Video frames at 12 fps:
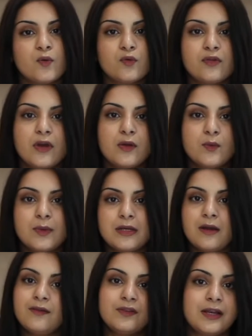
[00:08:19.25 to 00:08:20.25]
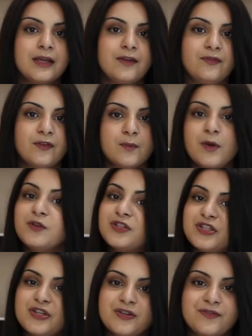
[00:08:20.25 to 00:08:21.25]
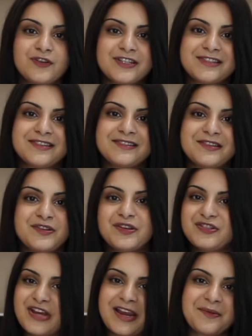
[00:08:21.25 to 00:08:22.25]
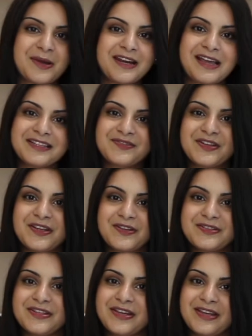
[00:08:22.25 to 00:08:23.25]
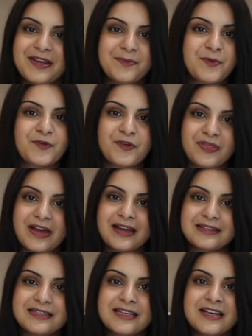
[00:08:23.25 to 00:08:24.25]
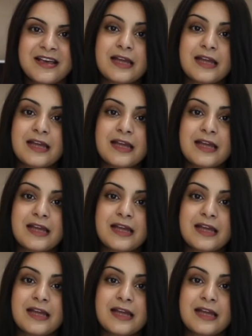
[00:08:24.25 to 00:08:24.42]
although we love Clear for a multitude of reasons, and you can check out my last video to hear more on that,